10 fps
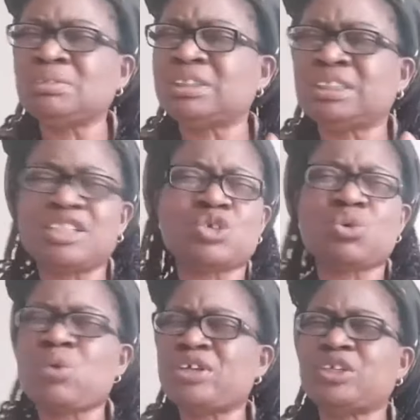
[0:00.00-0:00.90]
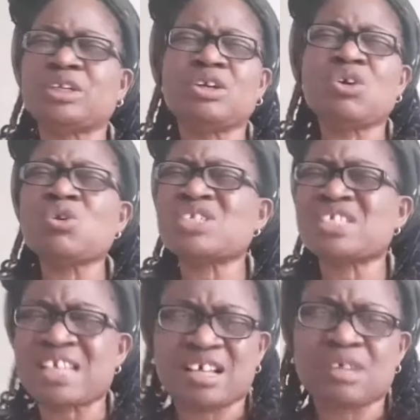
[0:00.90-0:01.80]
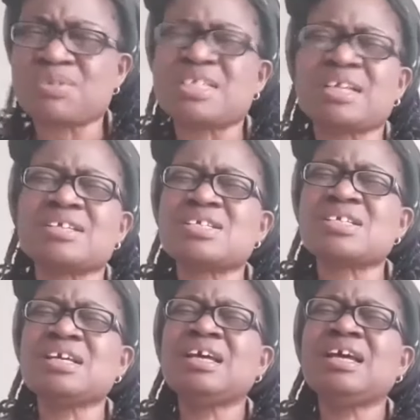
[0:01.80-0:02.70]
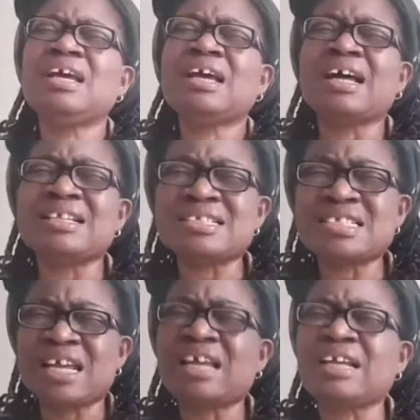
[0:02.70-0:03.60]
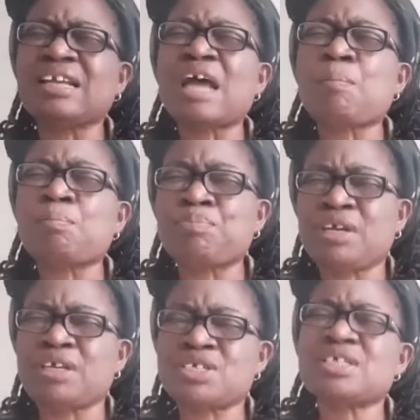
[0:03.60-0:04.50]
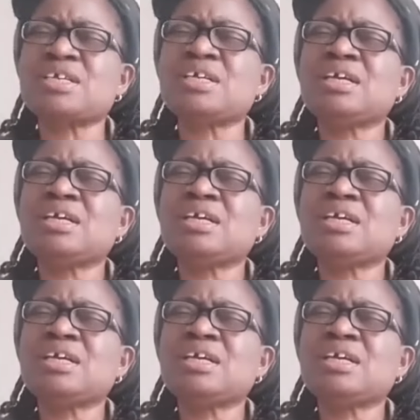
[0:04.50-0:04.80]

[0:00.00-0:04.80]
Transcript: situation, no circumstance can take that peace